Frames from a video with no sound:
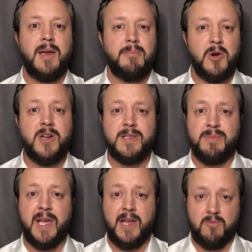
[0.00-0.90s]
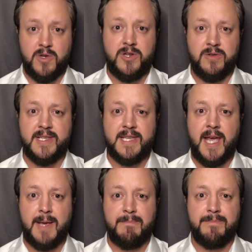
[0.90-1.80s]
Bernie's plan would do the
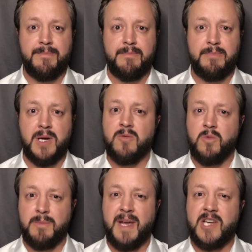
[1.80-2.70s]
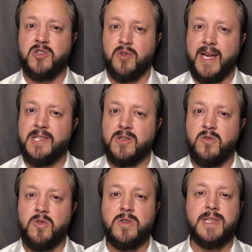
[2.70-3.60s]
same, but would make trade
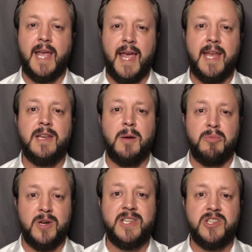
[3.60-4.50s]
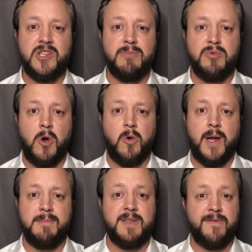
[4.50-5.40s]
schools and apprenticeship
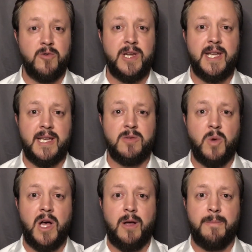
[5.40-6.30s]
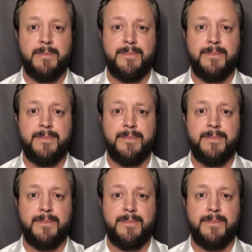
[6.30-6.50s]
programs free as well.